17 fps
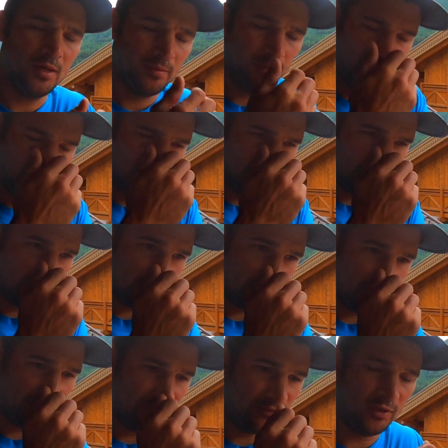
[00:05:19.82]
because
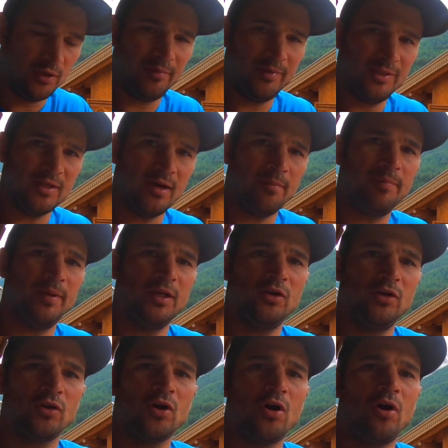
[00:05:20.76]
if you're going to be dumping
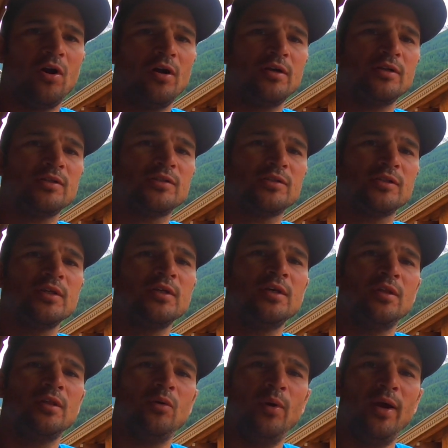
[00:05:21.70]
your cards
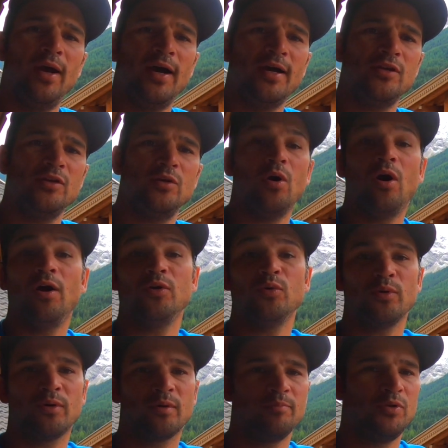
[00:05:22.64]
the way I do onto
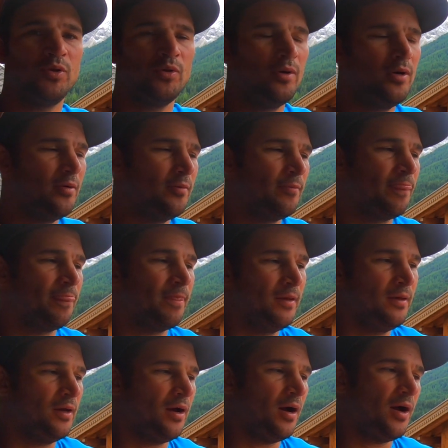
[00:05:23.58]
a computer,
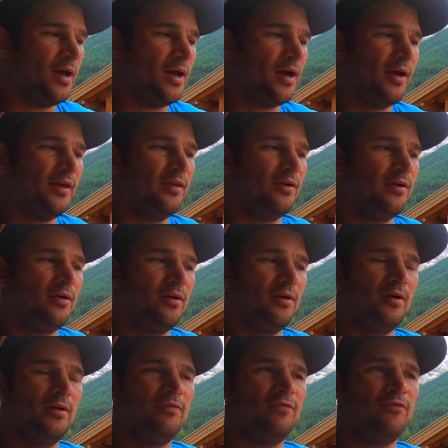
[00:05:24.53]
I
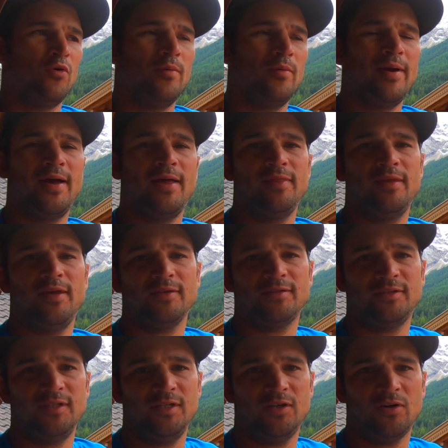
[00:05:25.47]
either format the
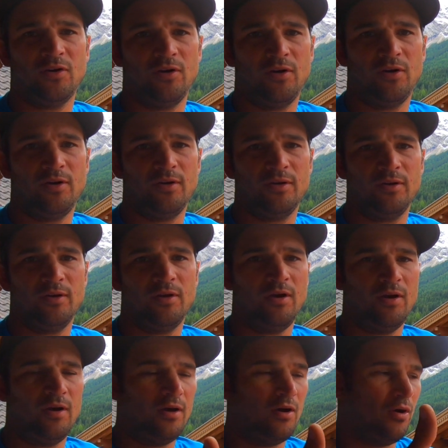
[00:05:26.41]
SD card
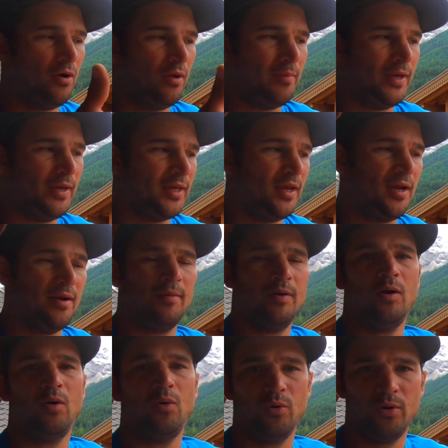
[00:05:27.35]
on my
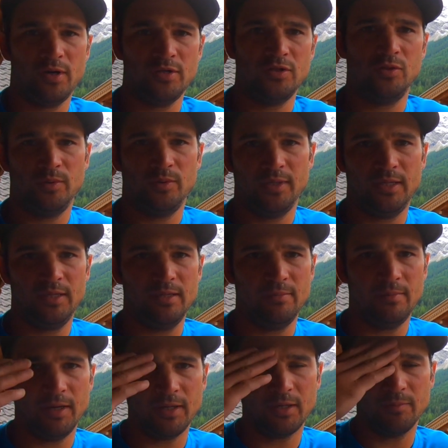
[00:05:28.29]
camera, or I do it in
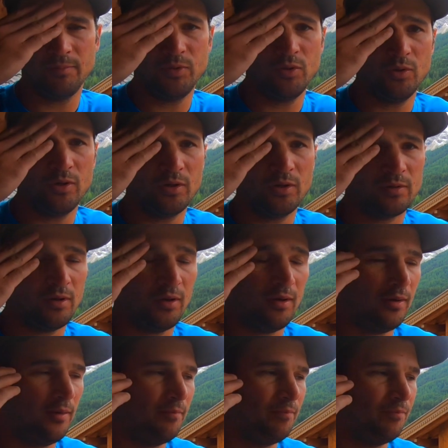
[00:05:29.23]
my computer.
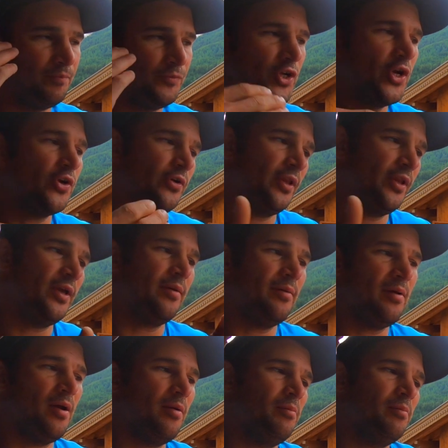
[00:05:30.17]
Generally, I
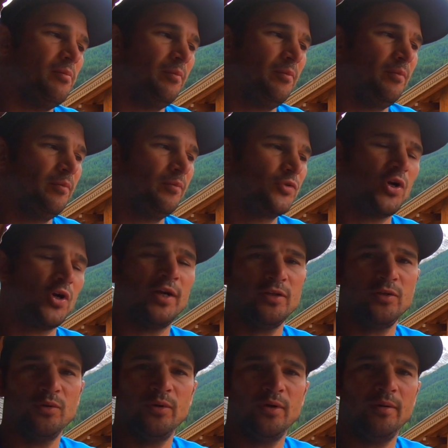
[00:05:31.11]
try to
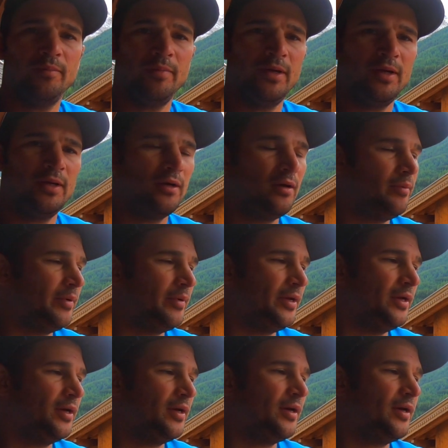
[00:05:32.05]
do it on my
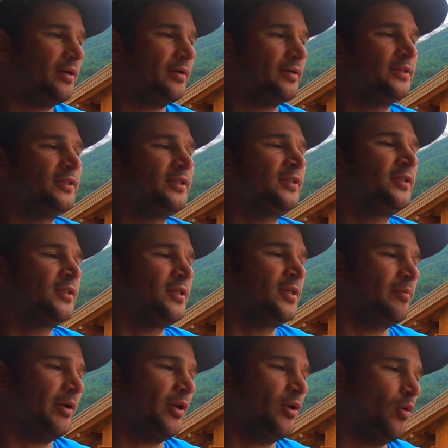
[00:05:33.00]

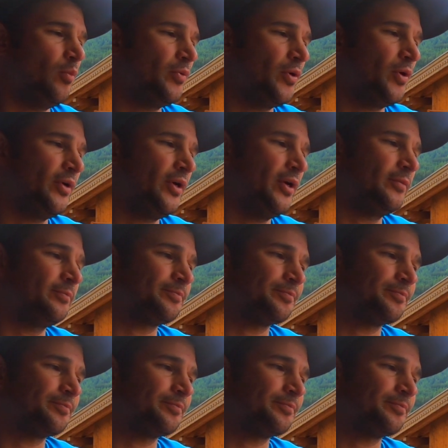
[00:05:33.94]
my GoPro here.